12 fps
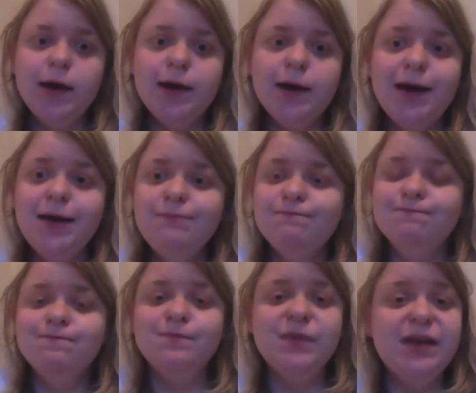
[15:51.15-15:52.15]
And hey,
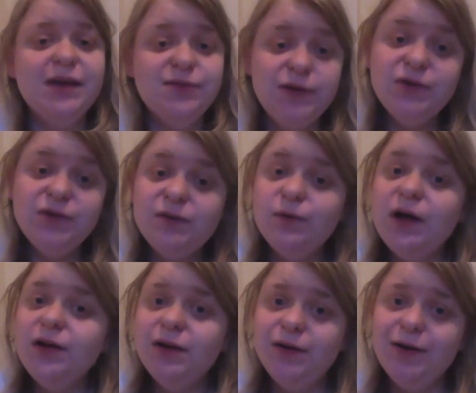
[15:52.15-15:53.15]
if you did
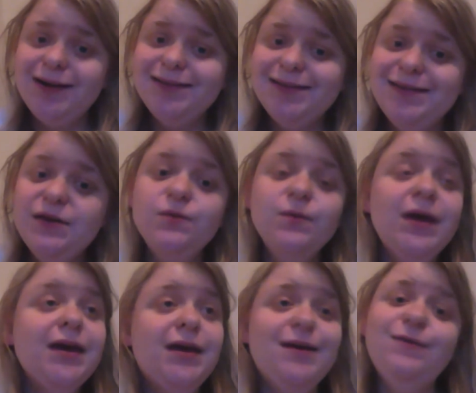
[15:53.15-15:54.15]
well, congrats to you.
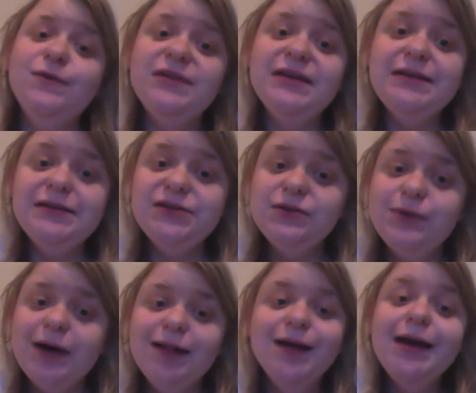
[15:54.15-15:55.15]
If you didn't do
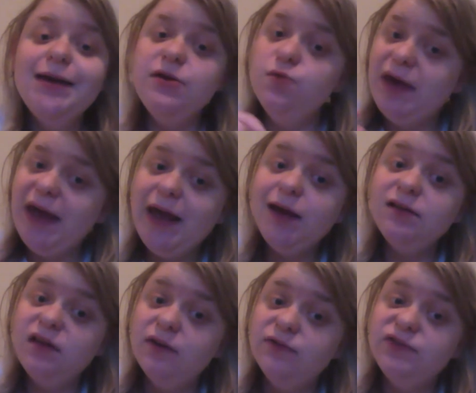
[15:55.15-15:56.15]
well, you can't
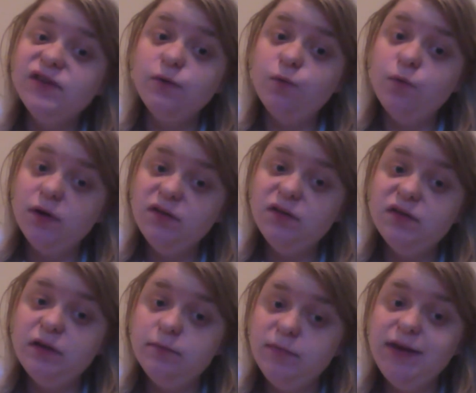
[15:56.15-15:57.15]
have done worse
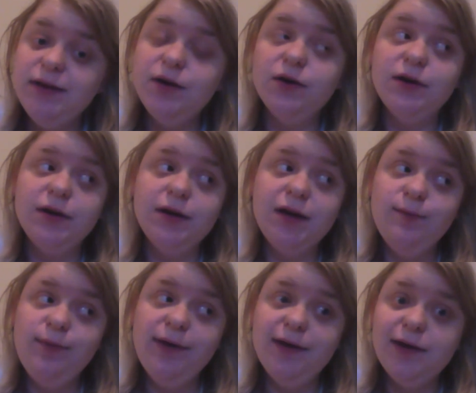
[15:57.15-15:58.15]
than me on
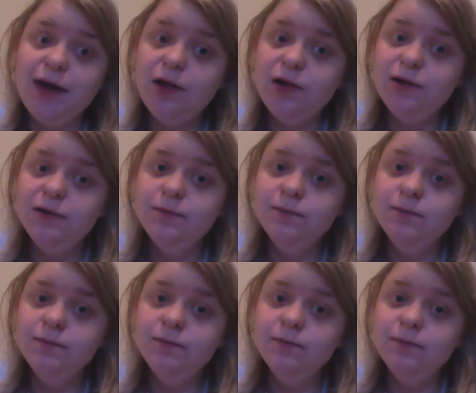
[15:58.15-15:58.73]
AP Calc.